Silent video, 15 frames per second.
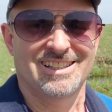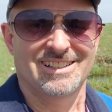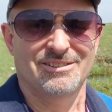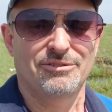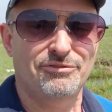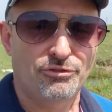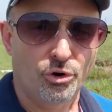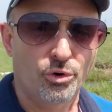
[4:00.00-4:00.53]

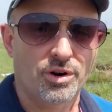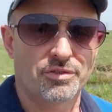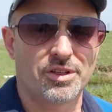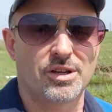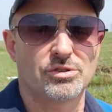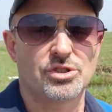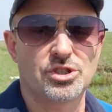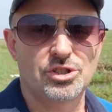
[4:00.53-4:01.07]
4 of
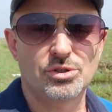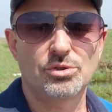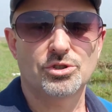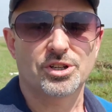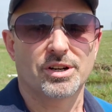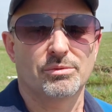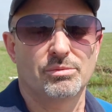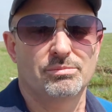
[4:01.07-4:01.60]
those
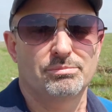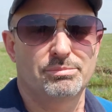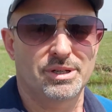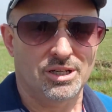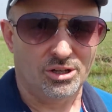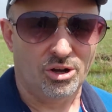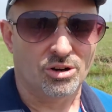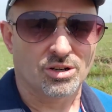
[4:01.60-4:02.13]
children
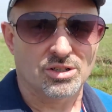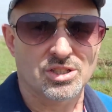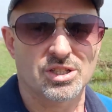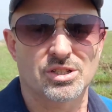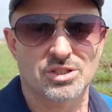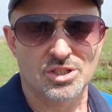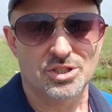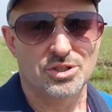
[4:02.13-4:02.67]
belonged
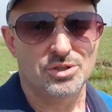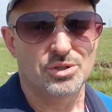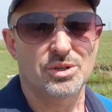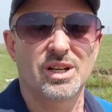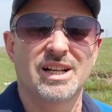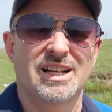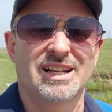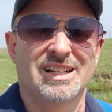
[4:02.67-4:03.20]
to
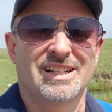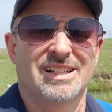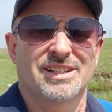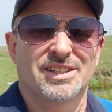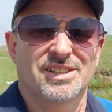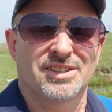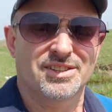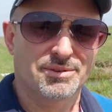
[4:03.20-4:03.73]

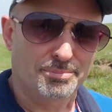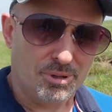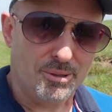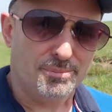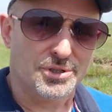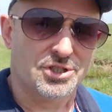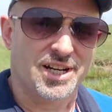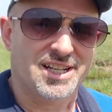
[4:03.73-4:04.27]
the
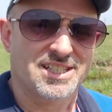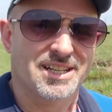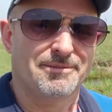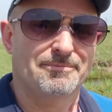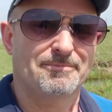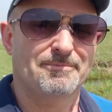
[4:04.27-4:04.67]
perpetrator.